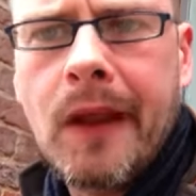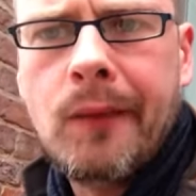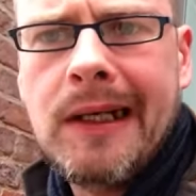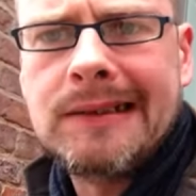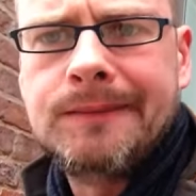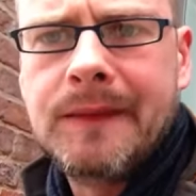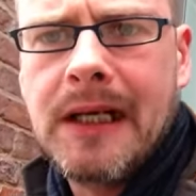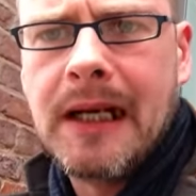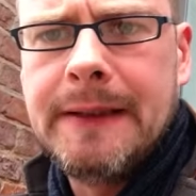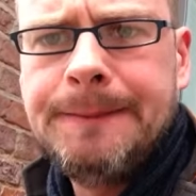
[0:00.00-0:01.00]
Well,
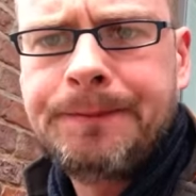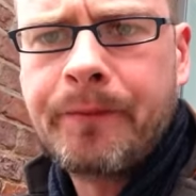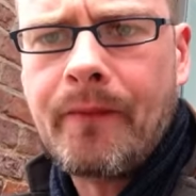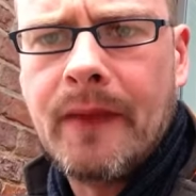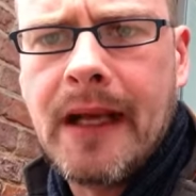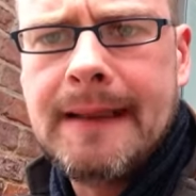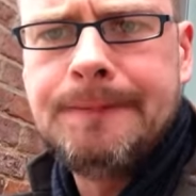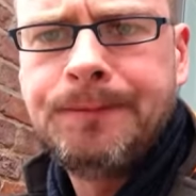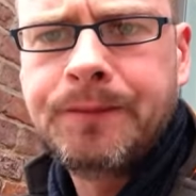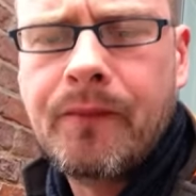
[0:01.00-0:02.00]
hello.
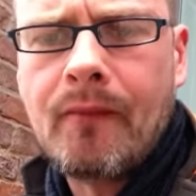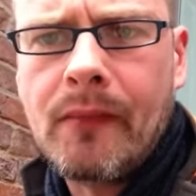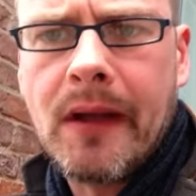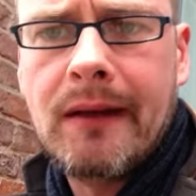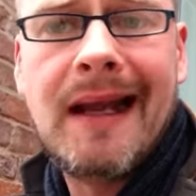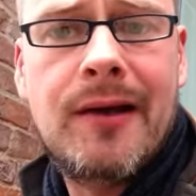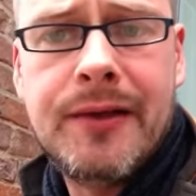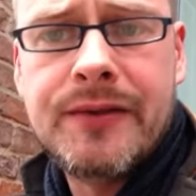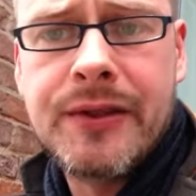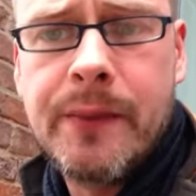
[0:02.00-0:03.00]
Hello,
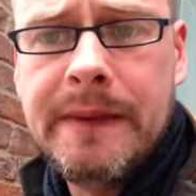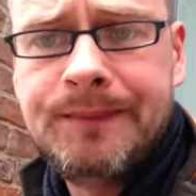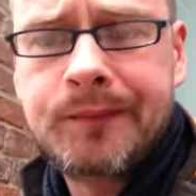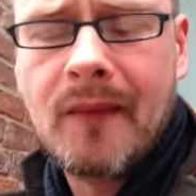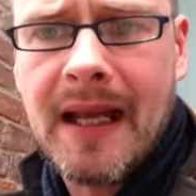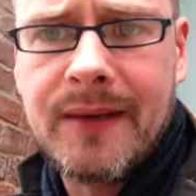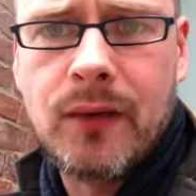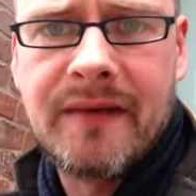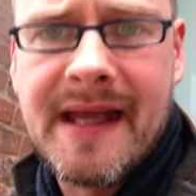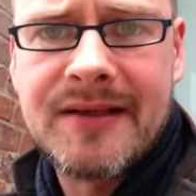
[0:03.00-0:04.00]
YouTube, and
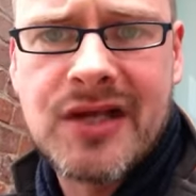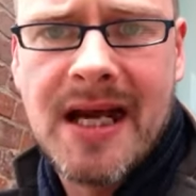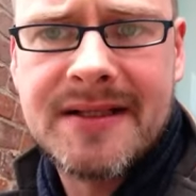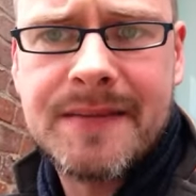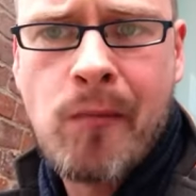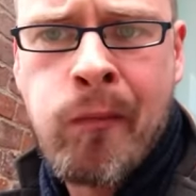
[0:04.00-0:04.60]
all of that jazz.